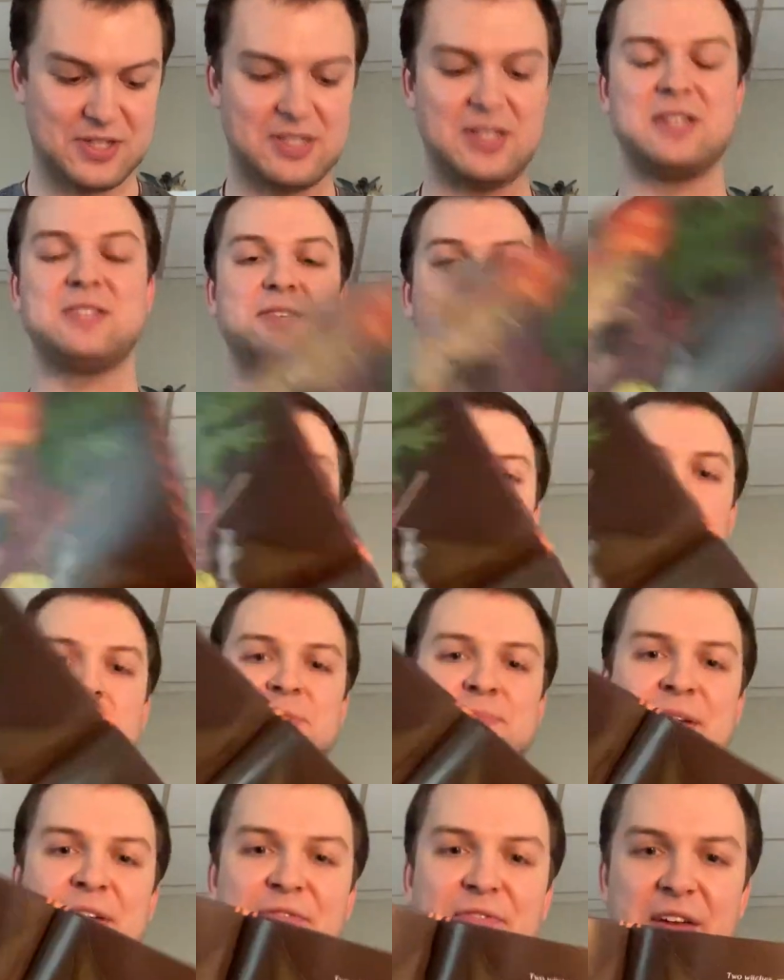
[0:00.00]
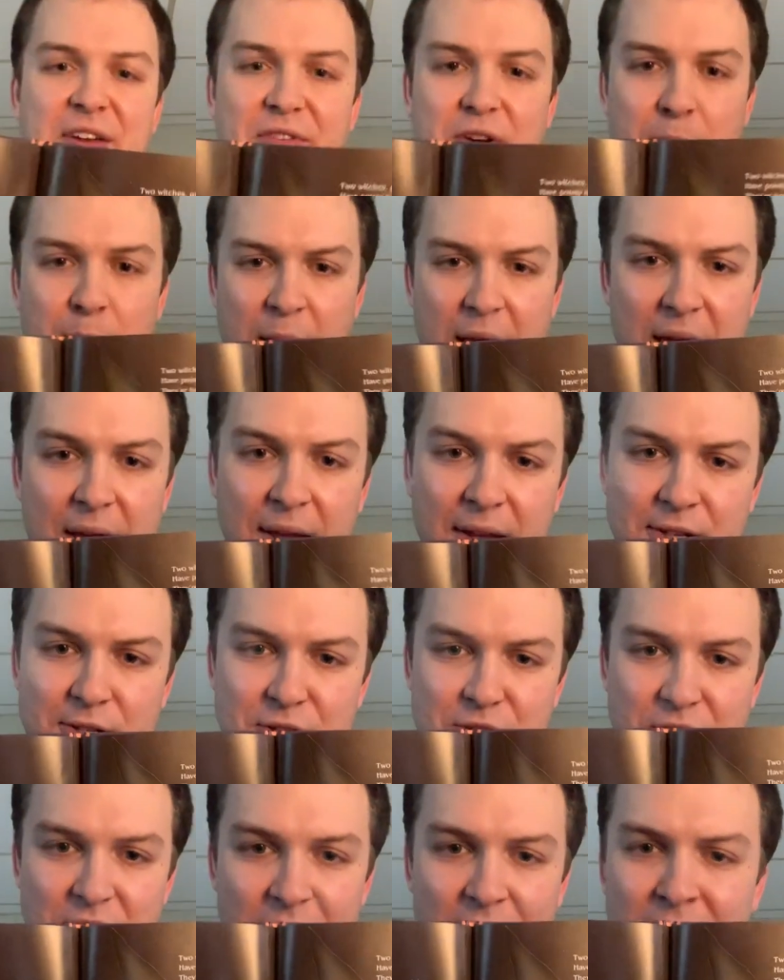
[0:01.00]
This, of course, was my favorite
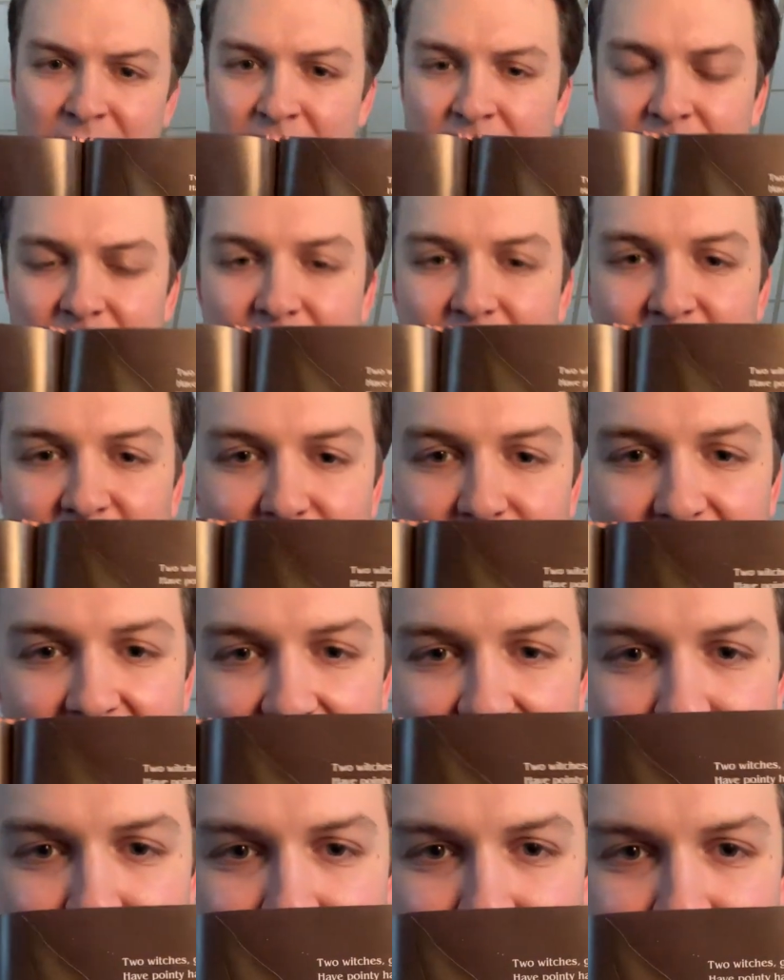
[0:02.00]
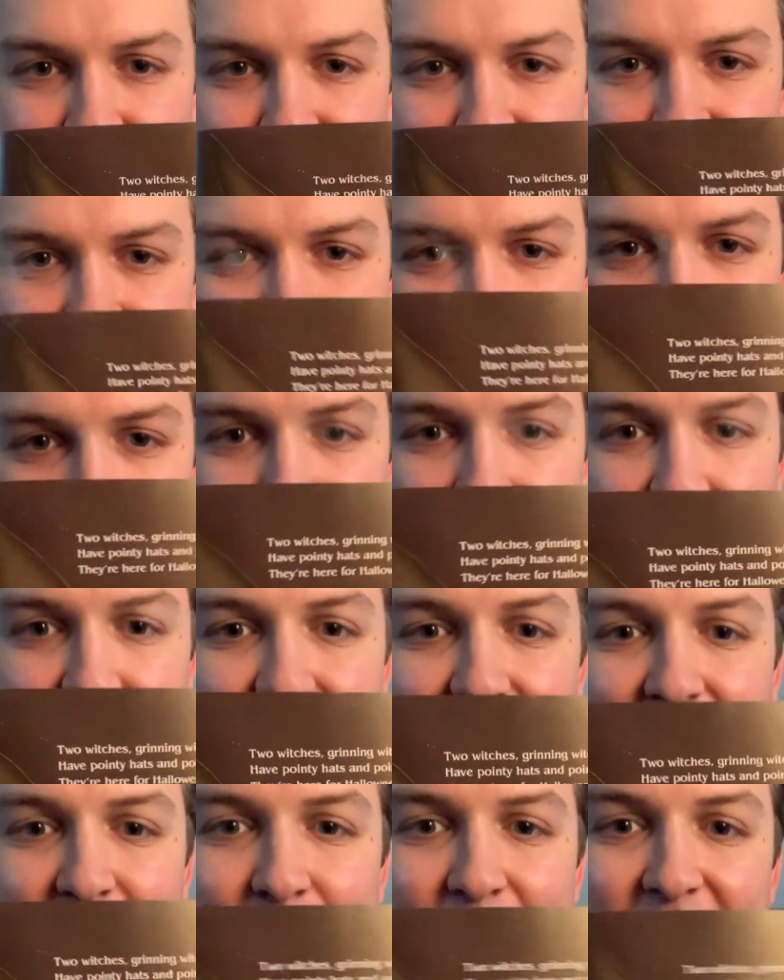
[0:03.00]
page. Like, look at those witches. Are you
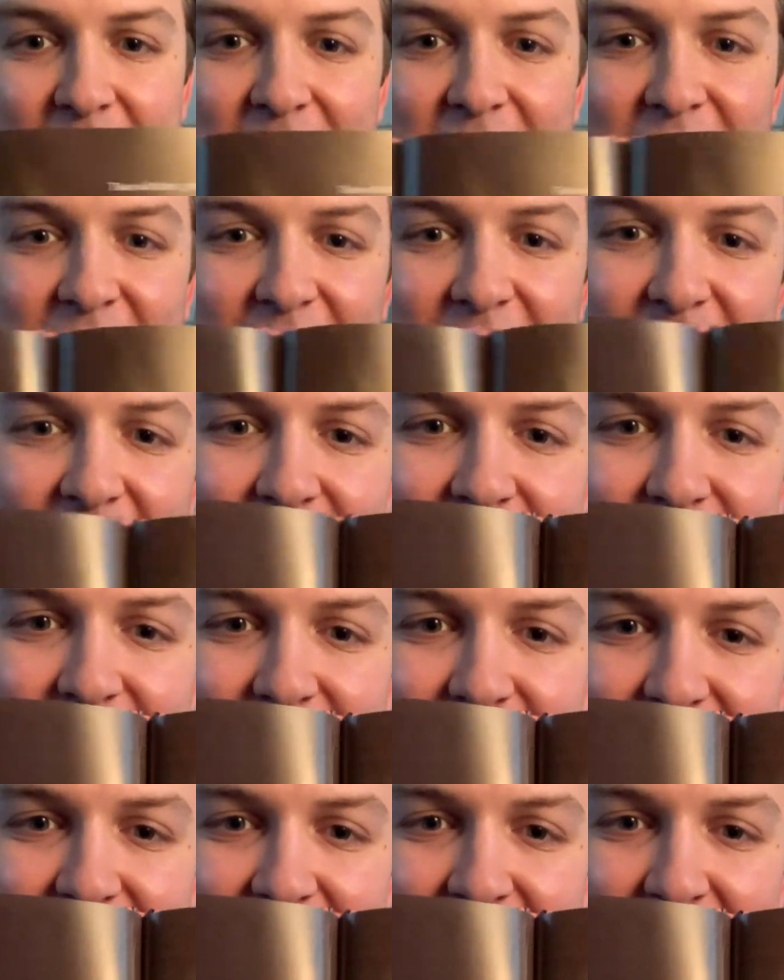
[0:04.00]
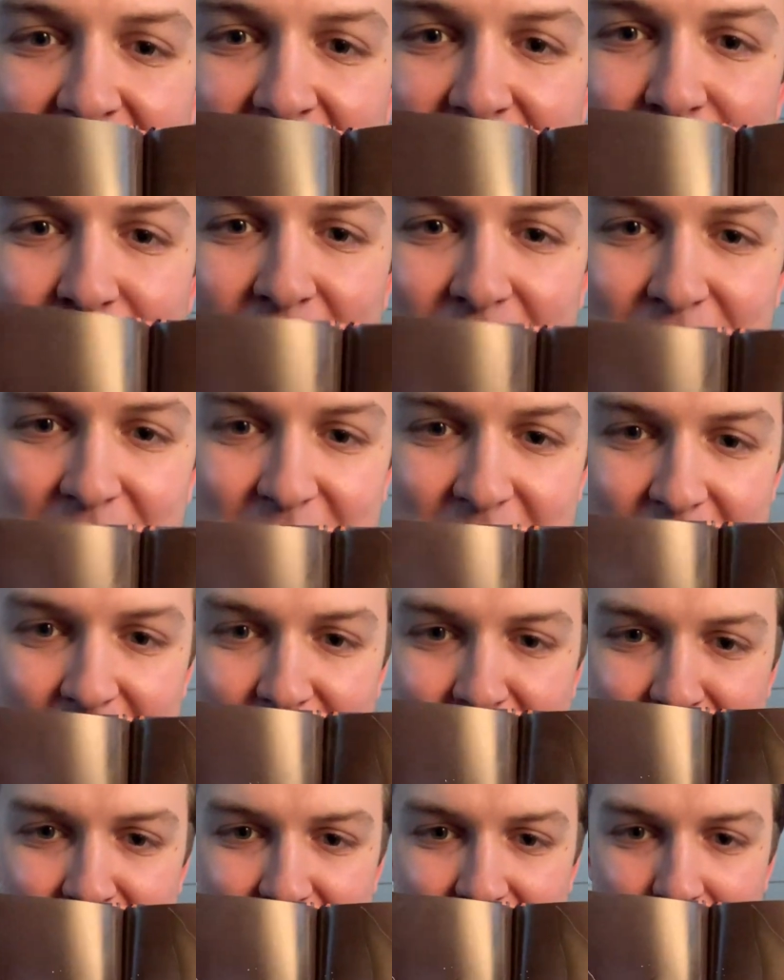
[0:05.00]
kidding me? Look at them.
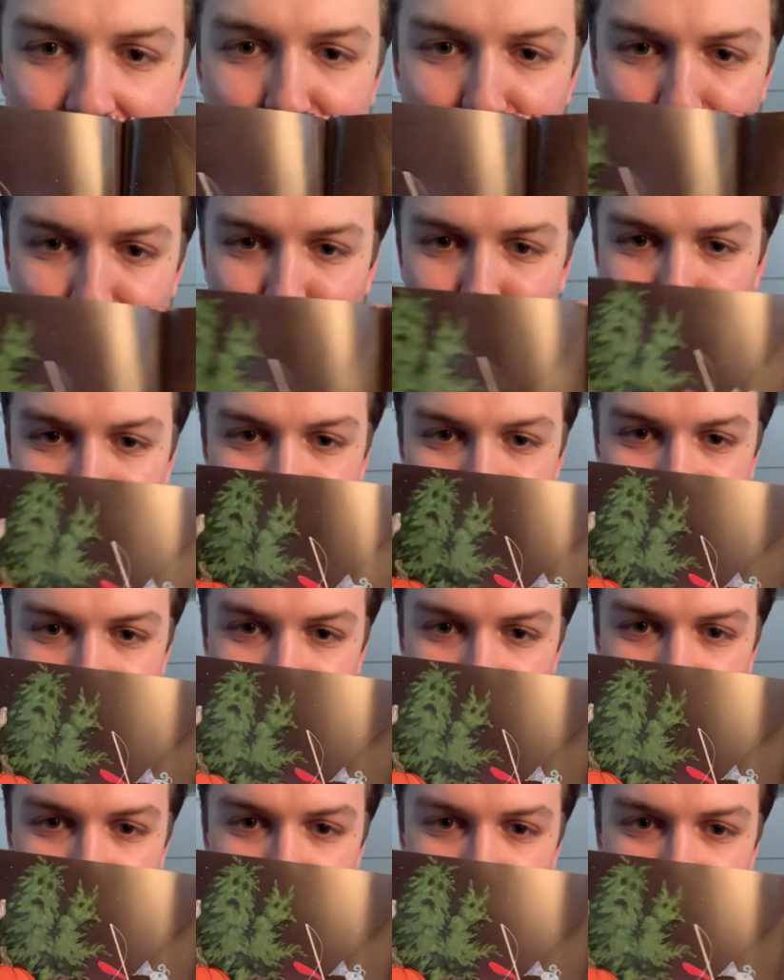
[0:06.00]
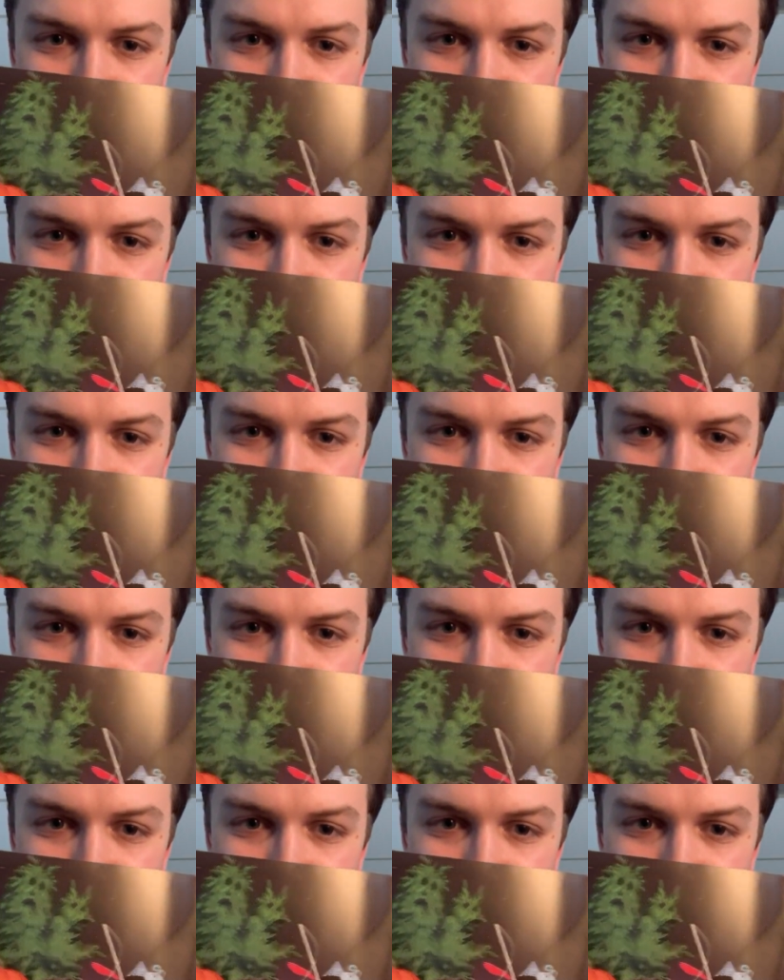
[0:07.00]
They're so cool.